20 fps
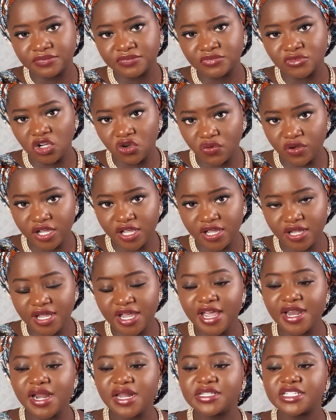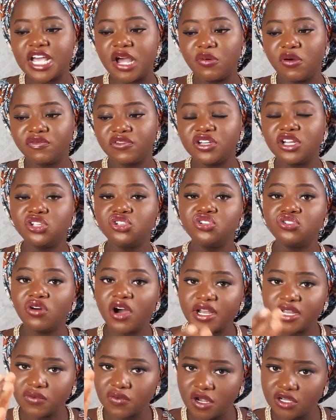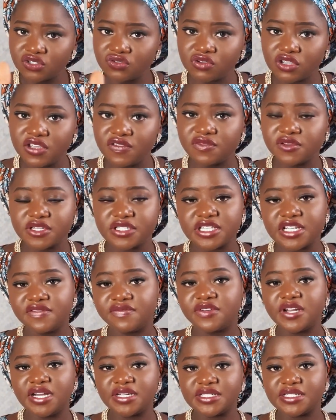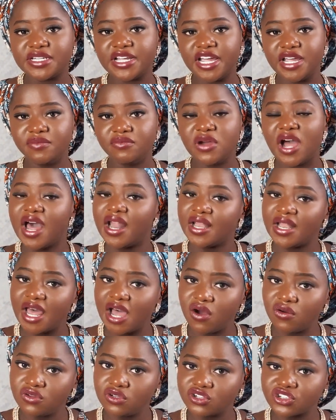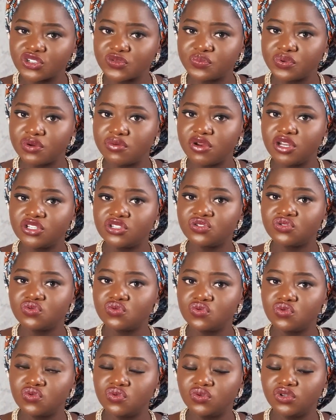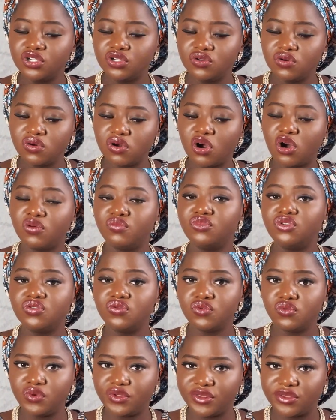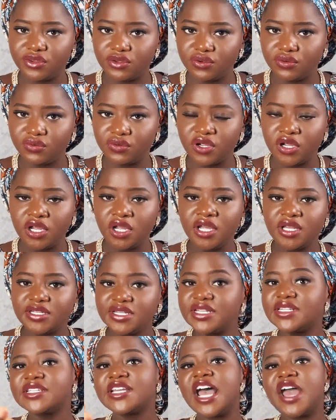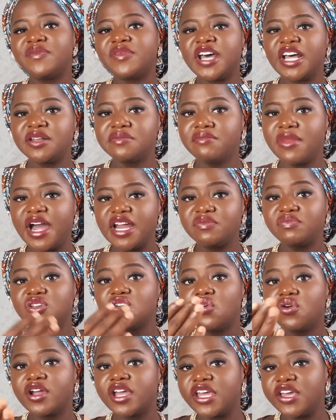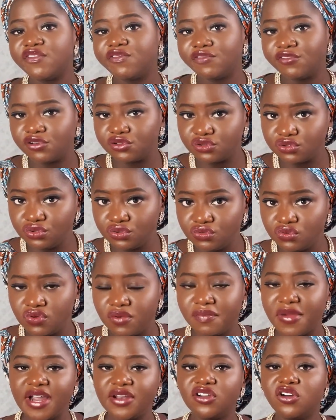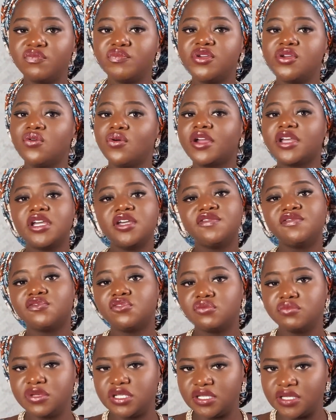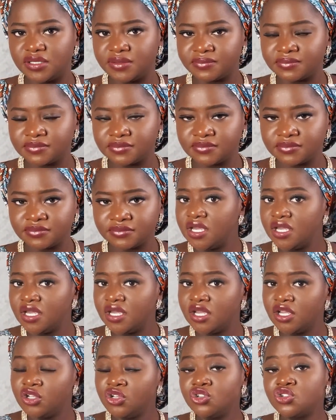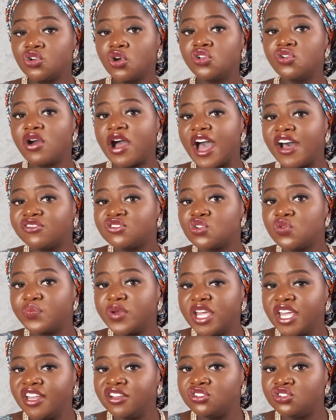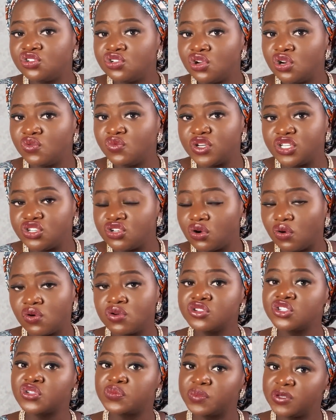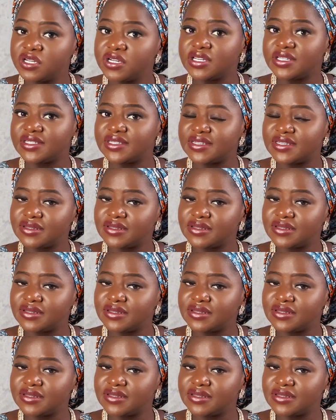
Okay? Any time of the day. You are the one to give yourself that time. Allow your spirit to, commune with you. The time that might be okay for you might not be okay for me. So you have to be in tune with your own spirit.